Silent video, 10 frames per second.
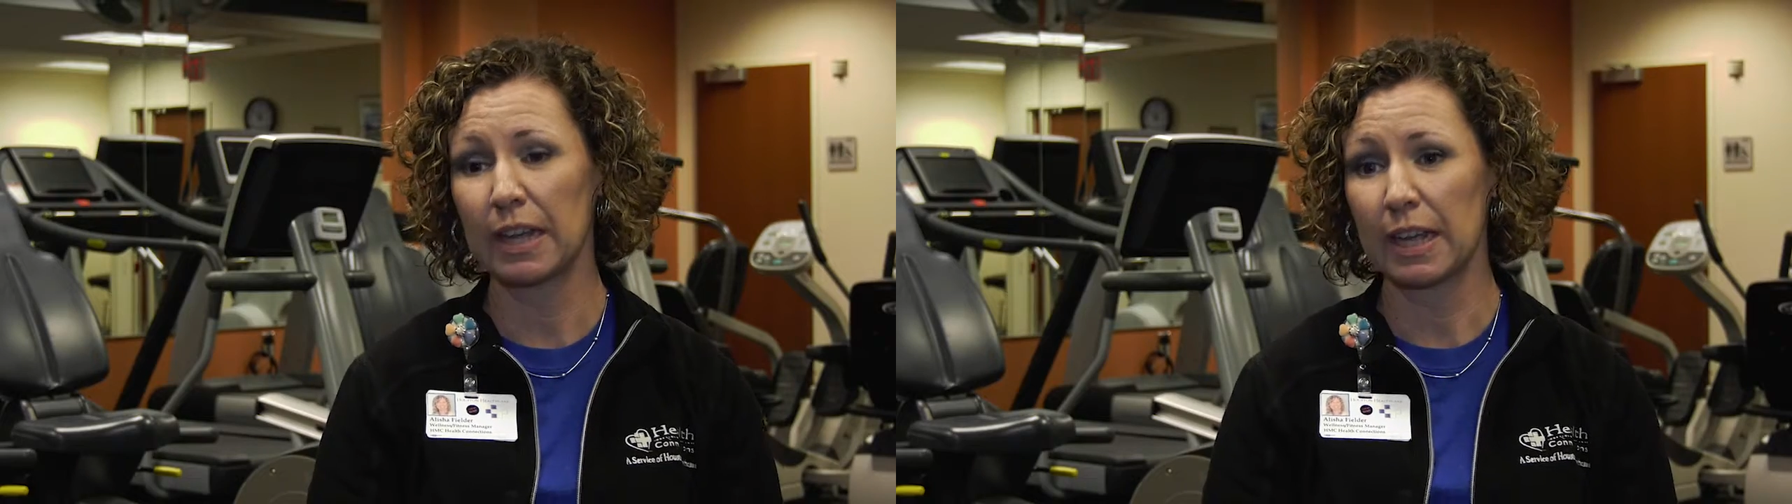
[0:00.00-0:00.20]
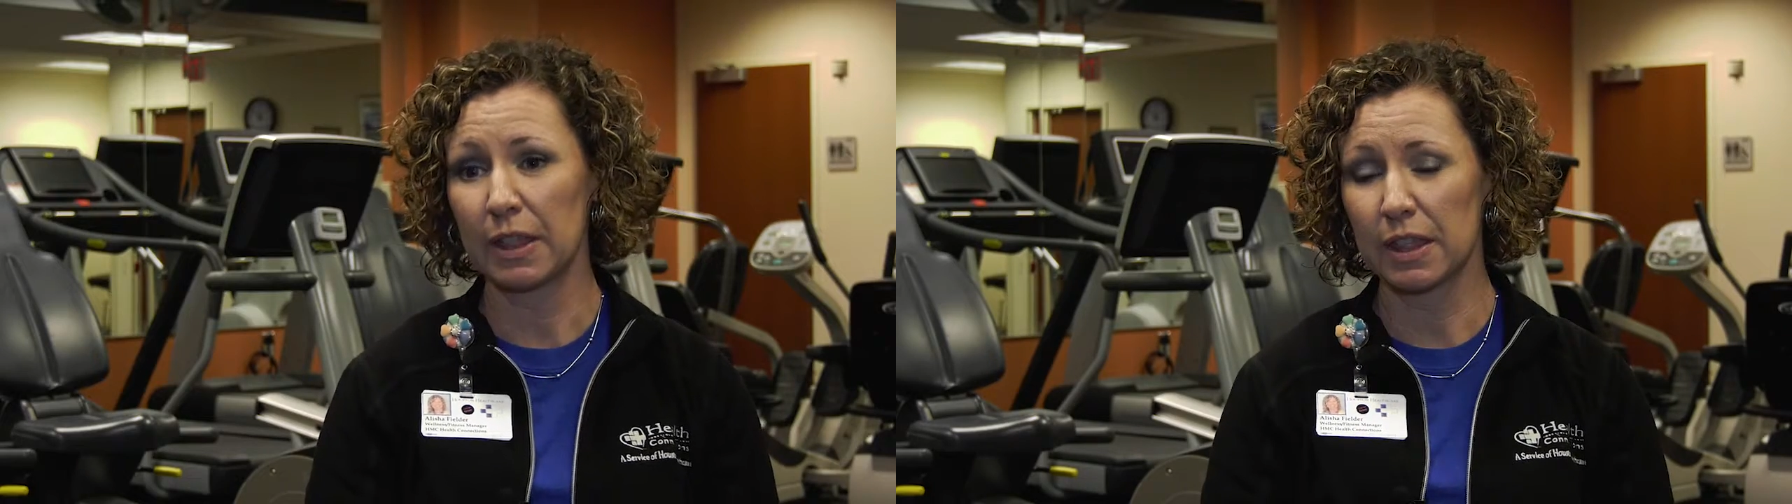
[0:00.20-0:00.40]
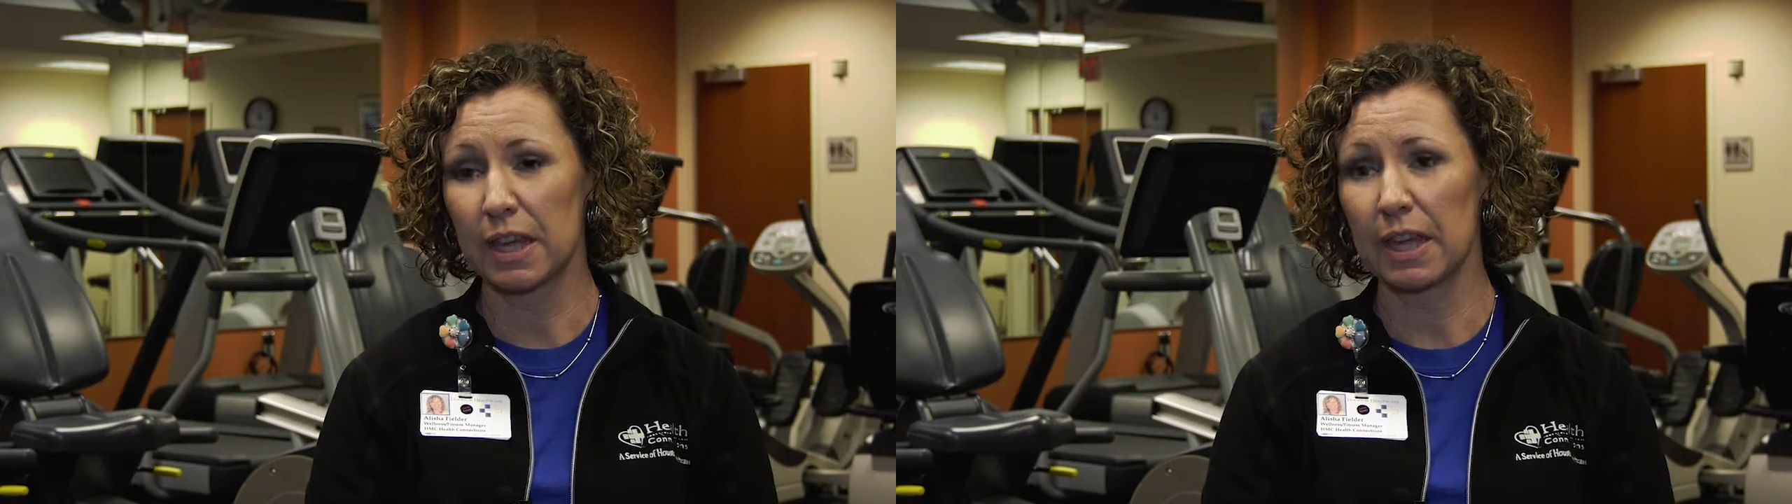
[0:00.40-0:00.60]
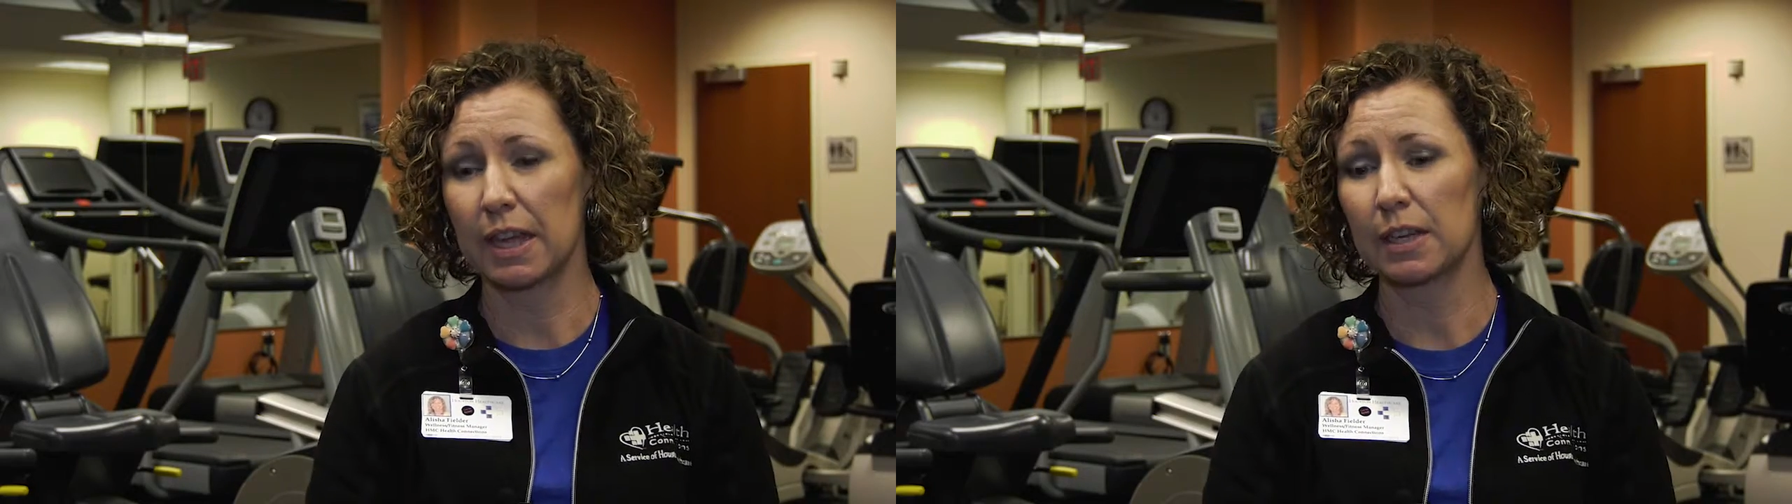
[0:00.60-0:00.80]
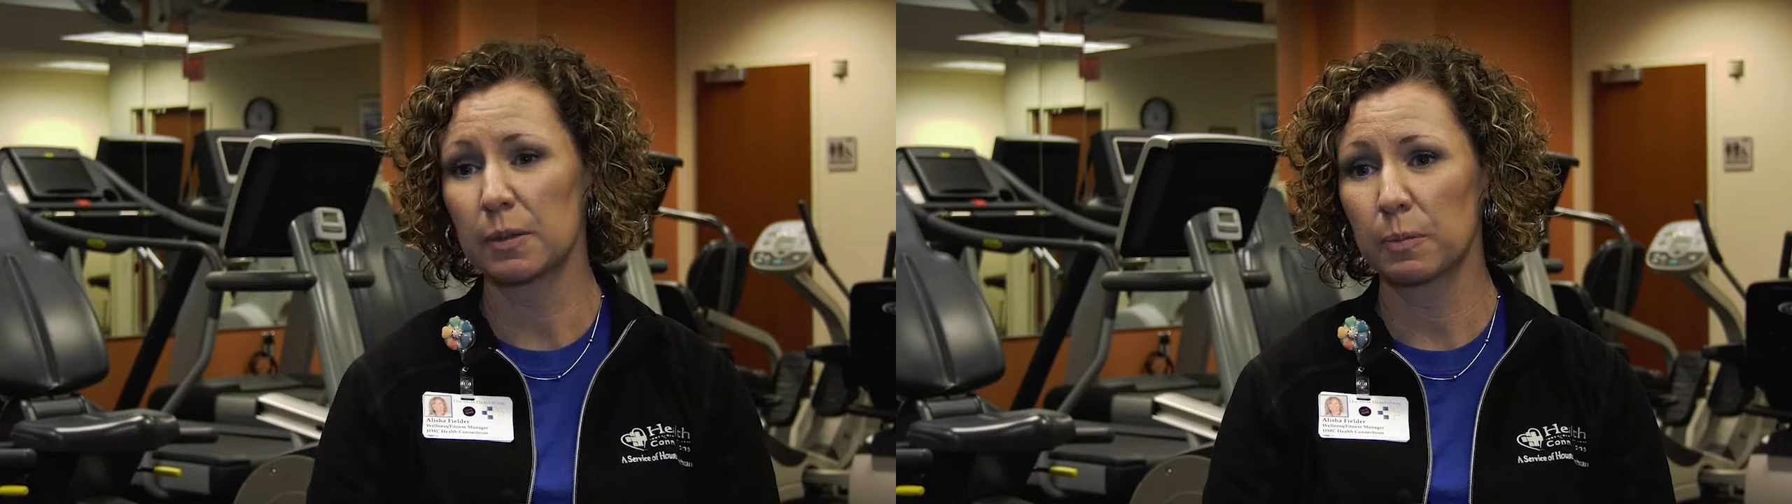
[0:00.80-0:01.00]
and
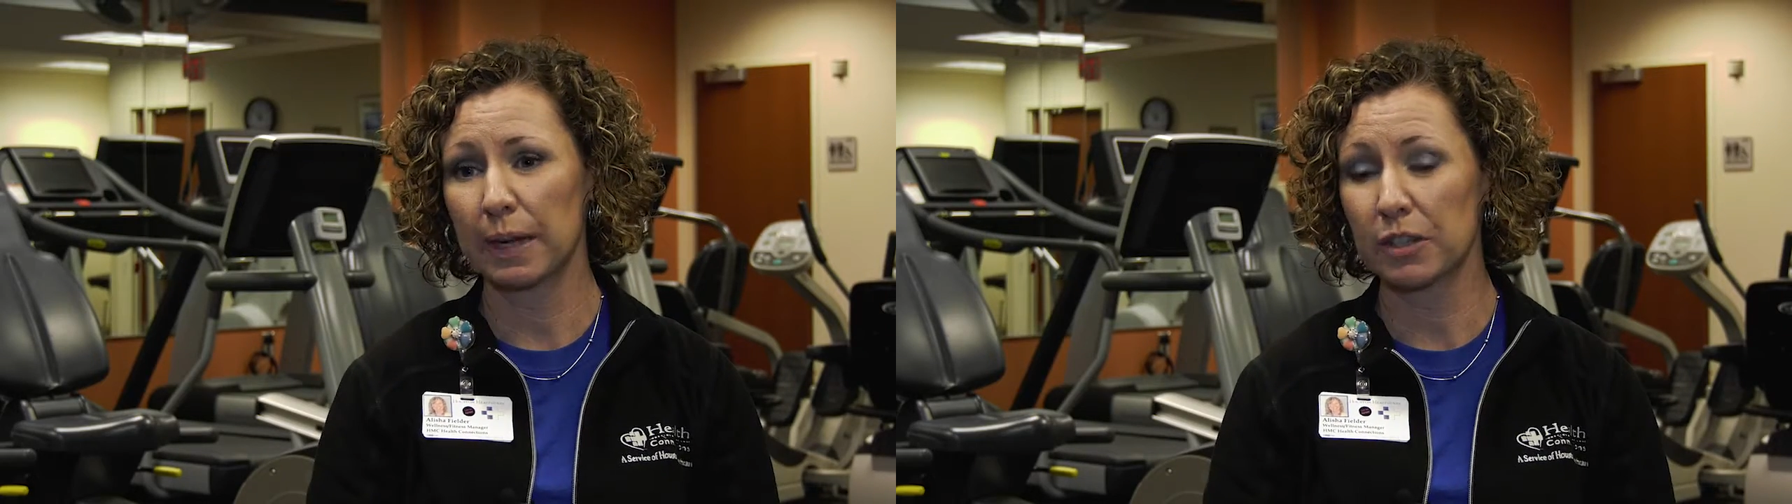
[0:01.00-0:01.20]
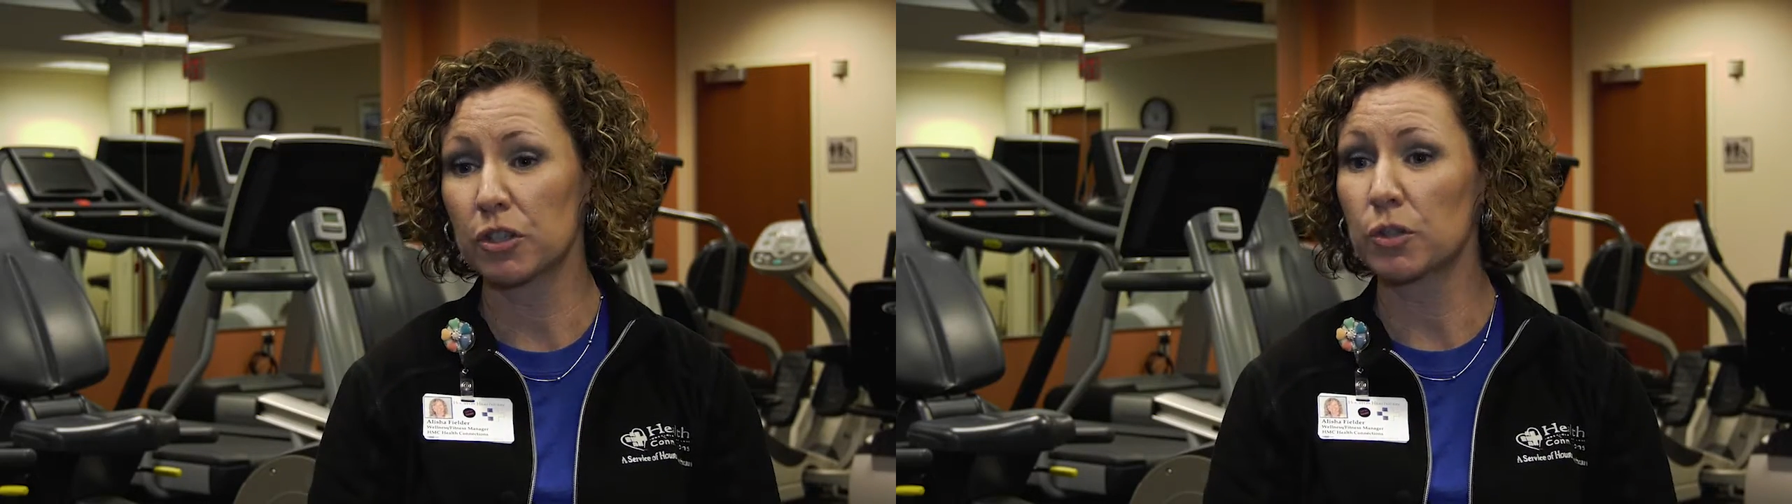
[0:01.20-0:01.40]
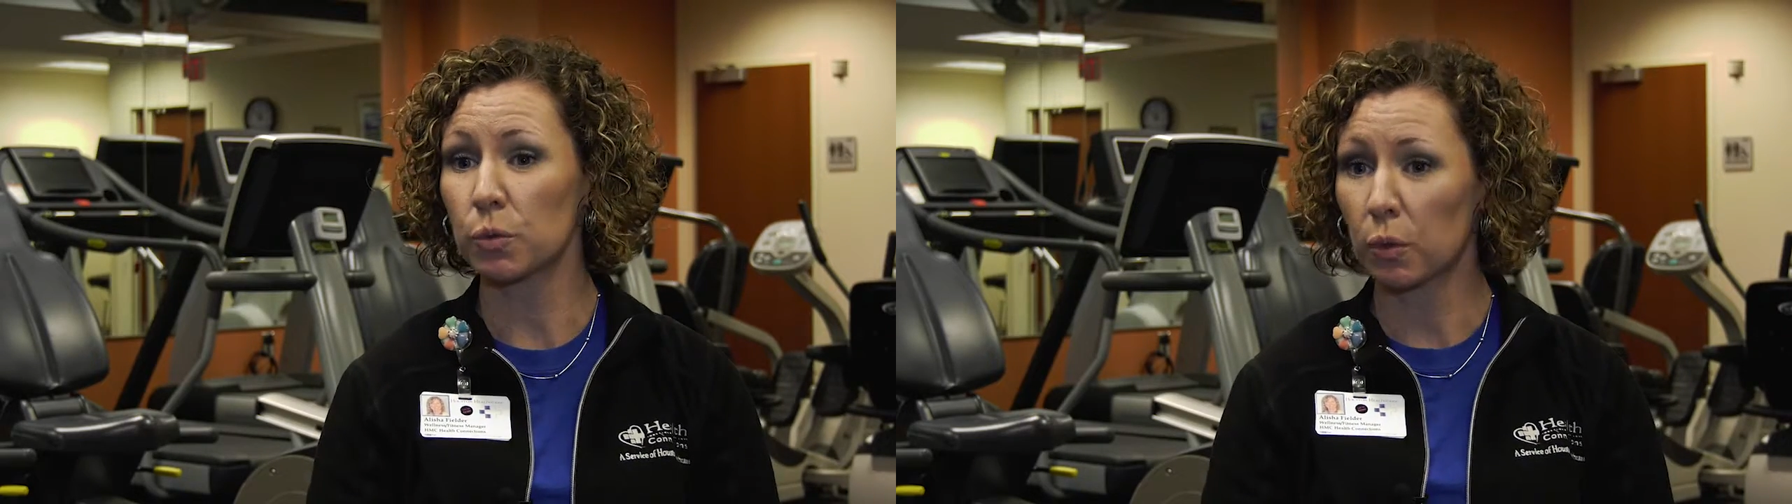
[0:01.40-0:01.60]
that patients